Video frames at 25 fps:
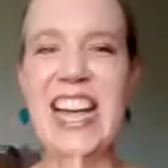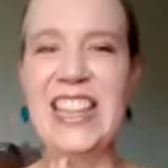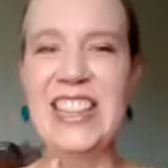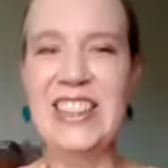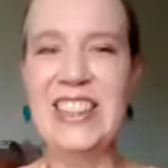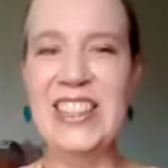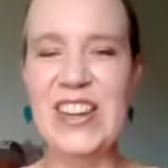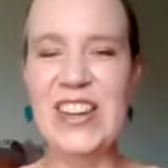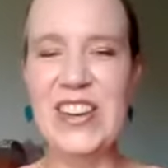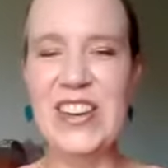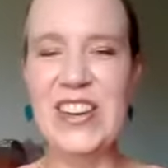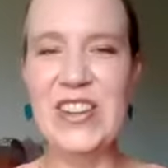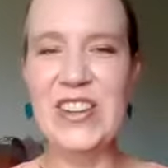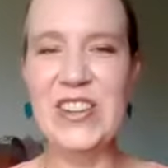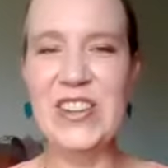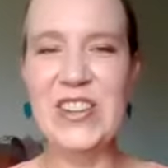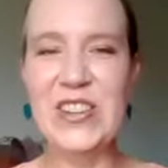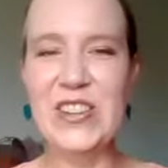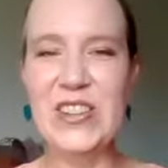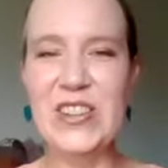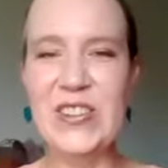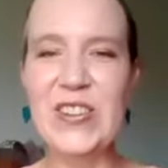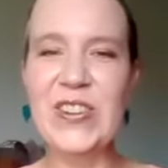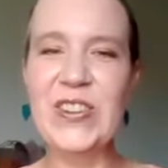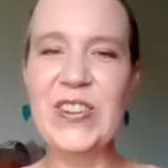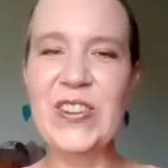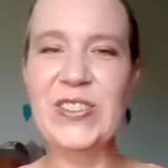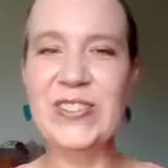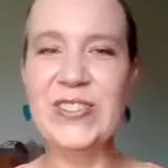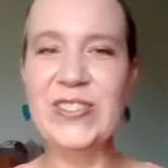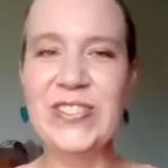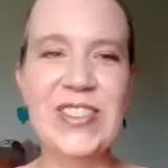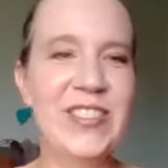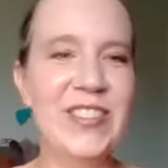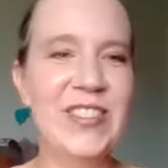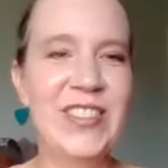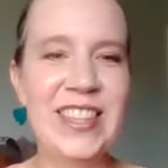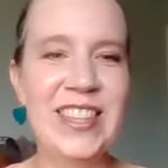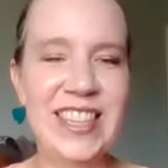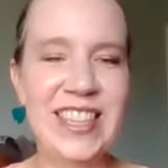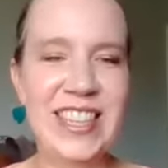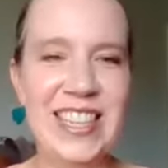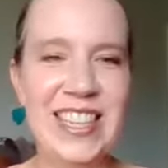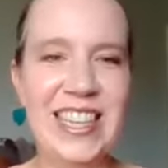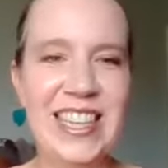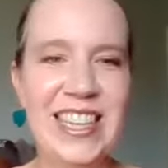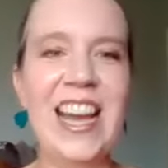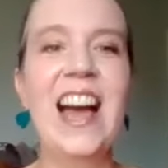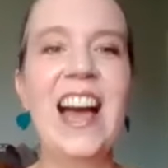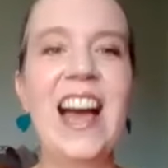Hello,
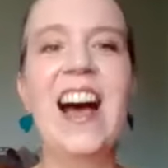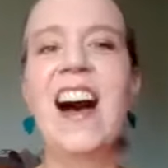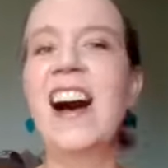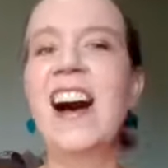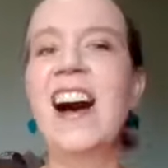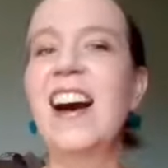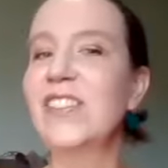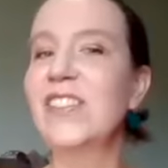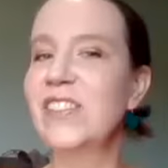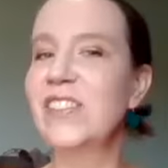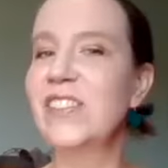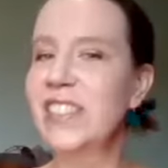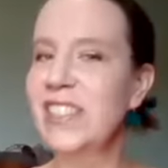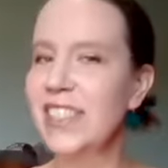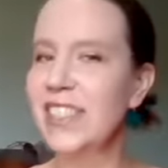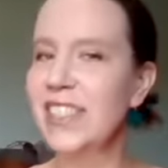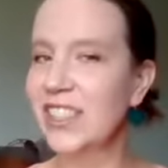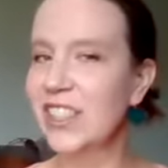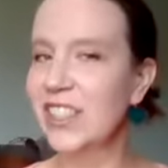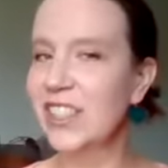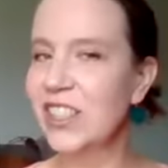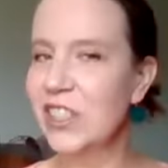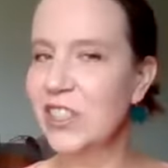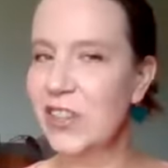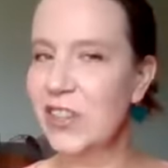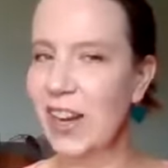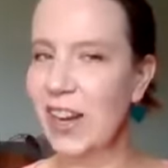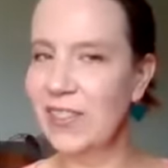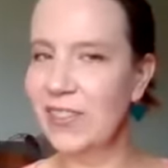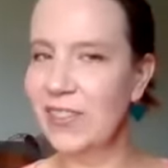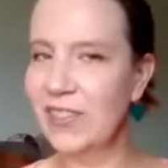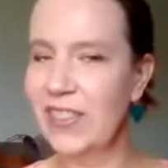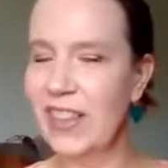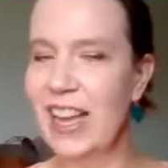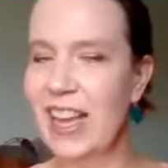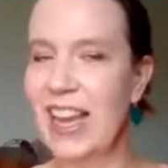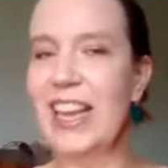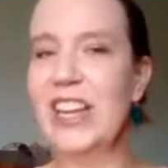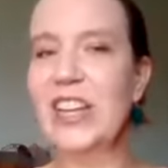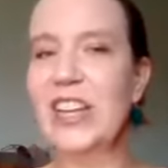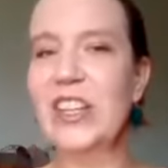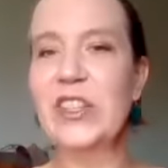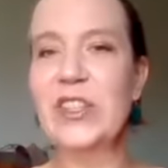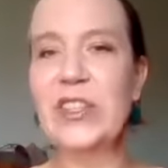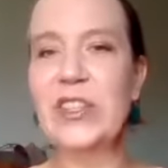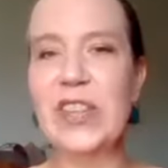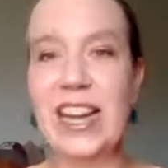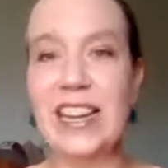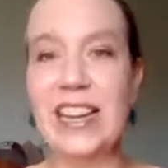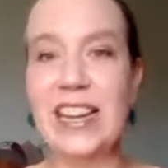Ruthie of Teal Dragonfly
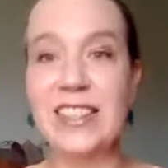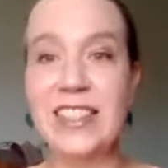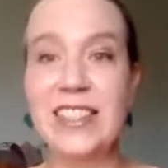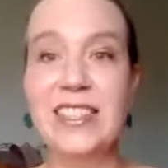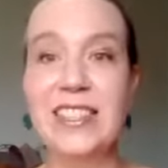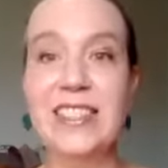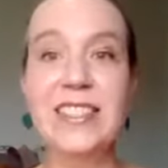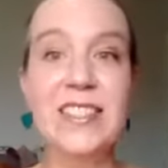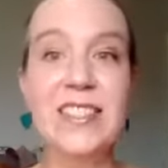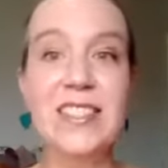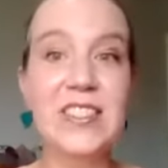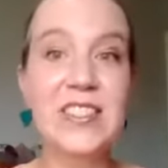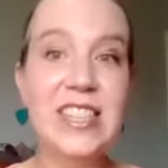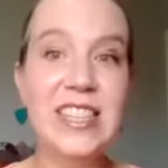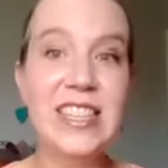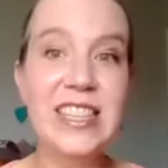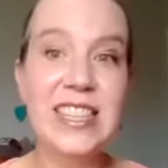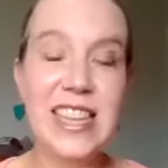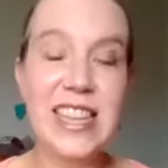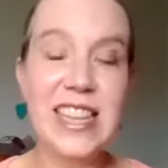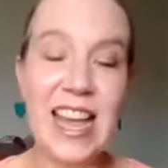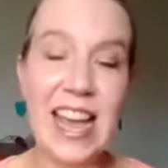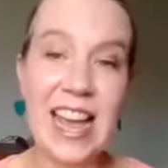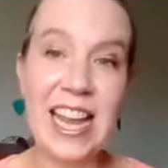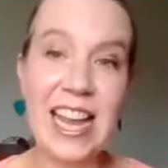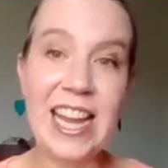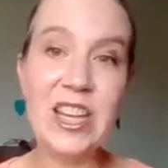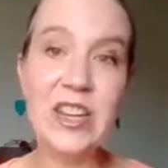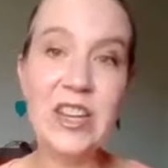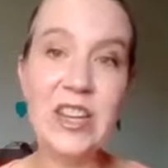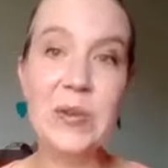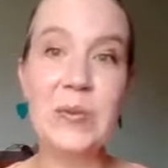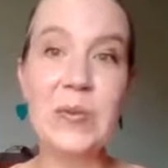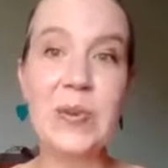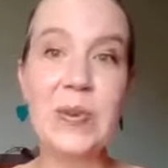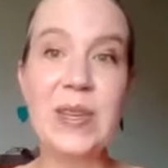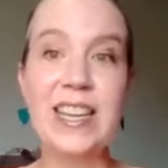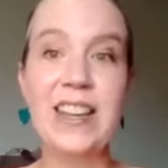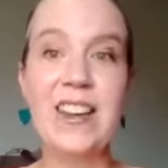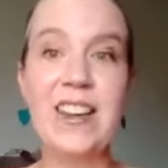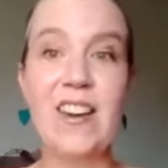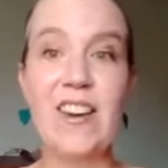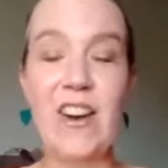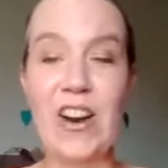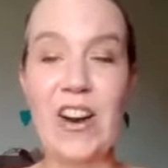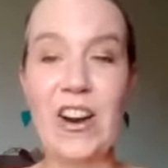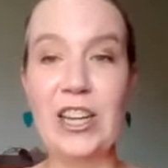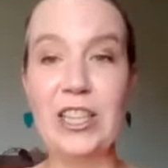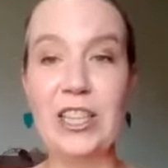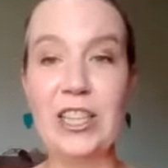Creations. Today we
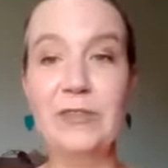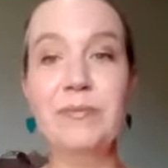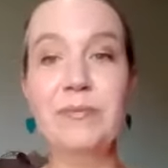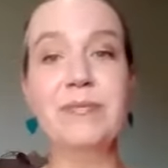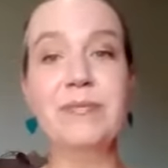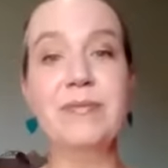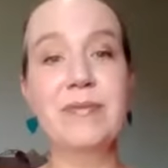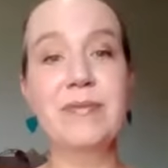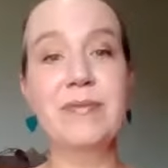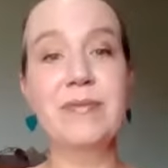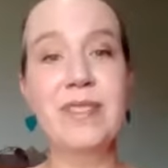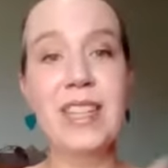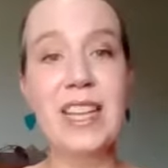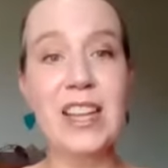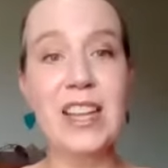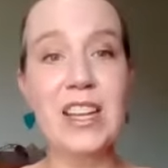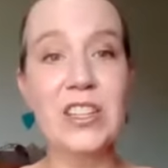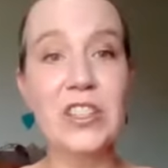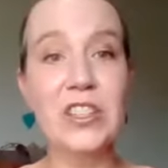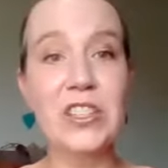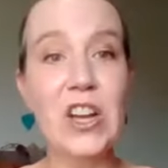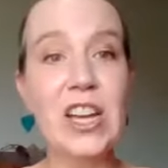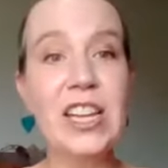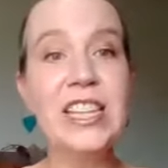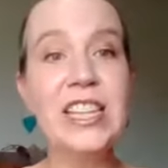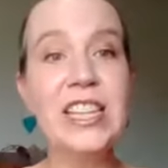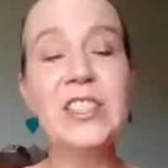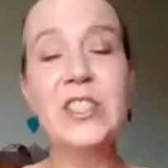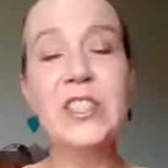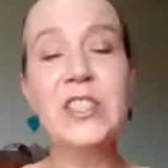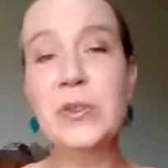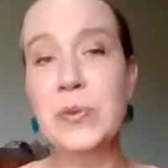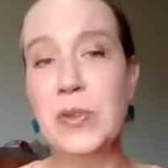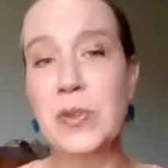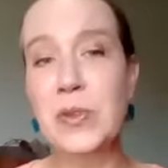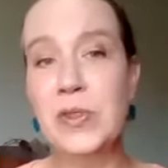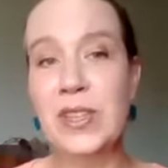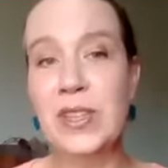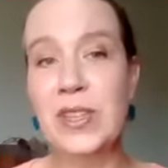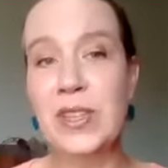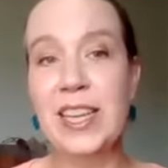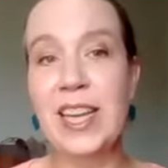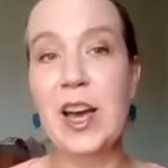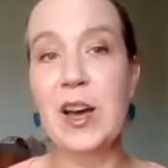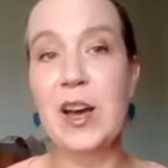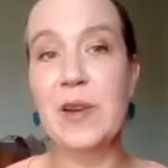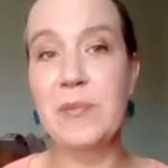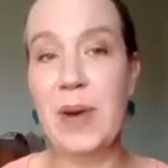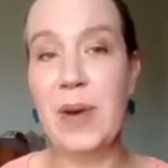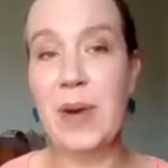are talking to
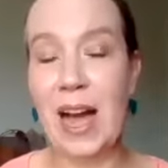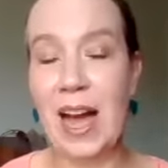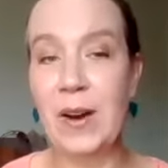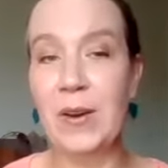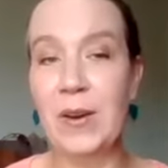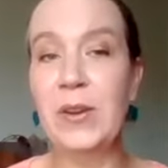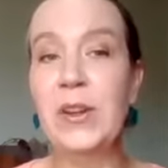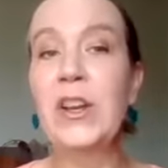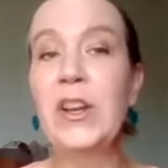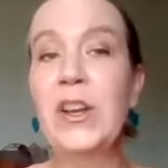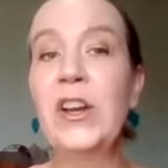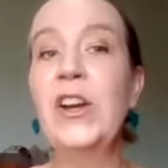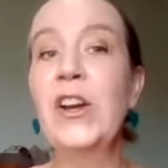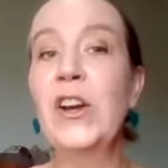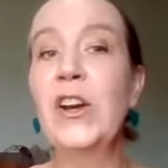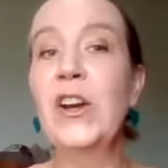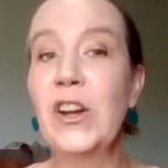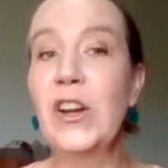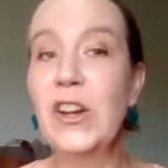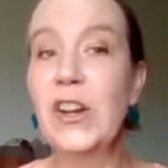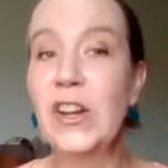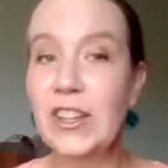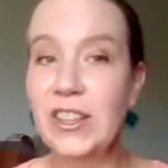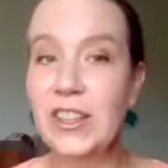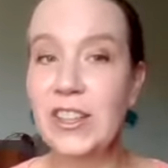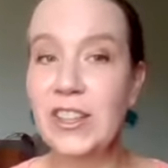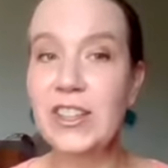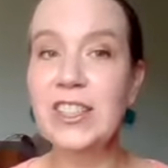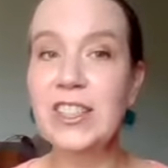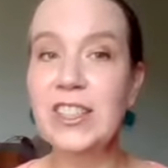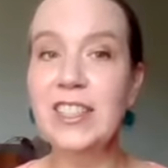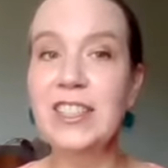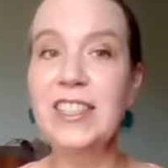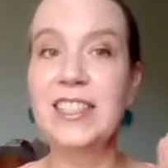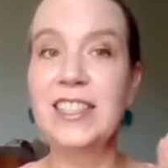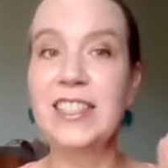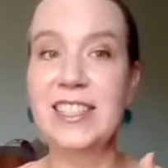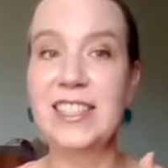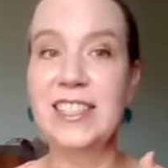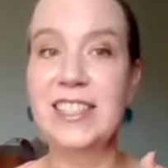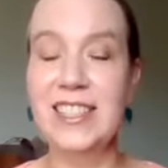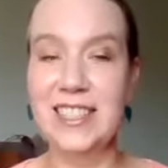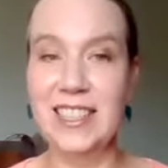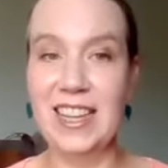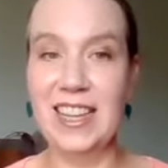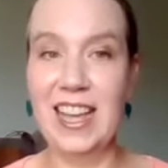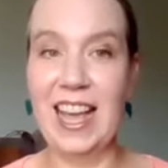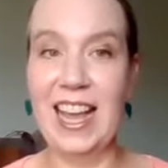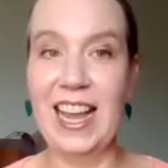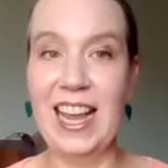Ruthie about her
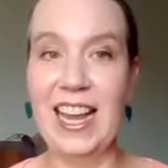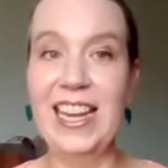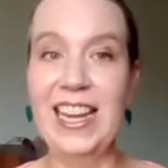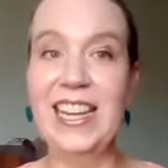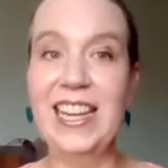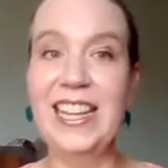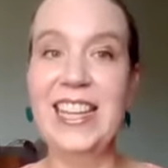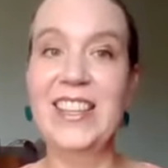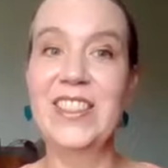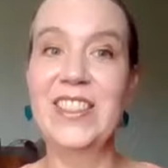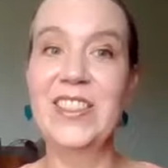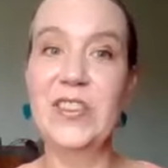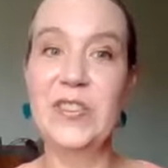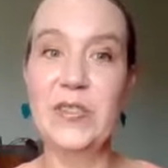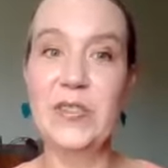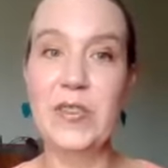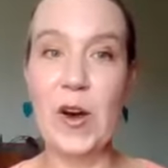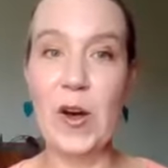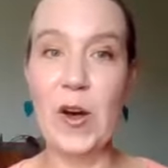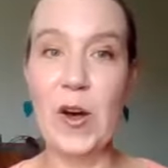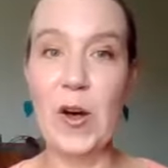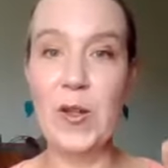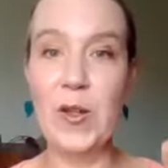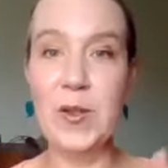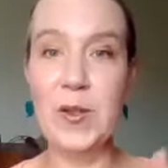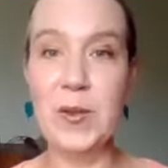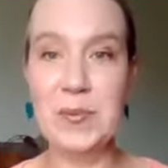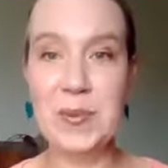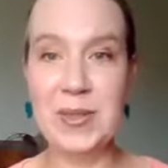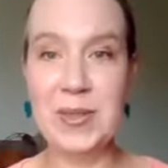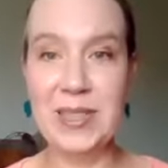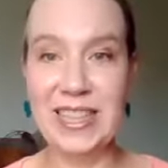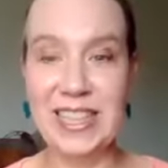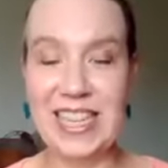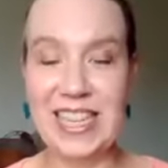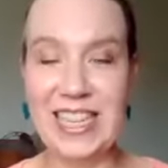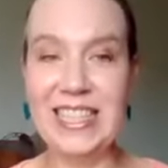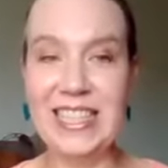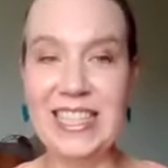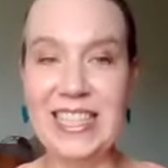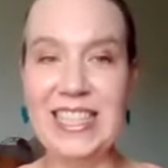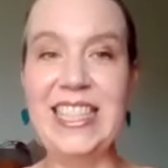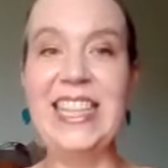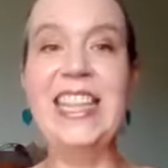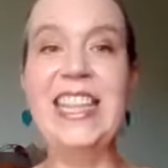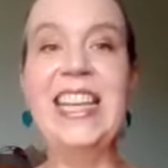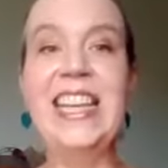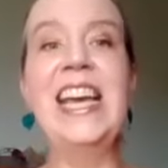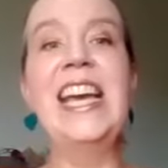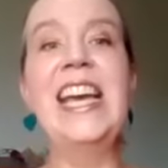design in the Fall
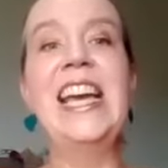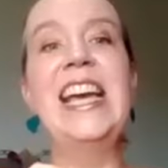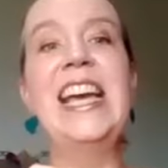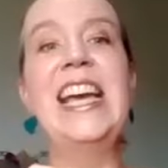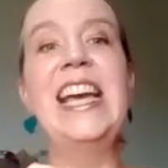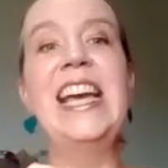Plenty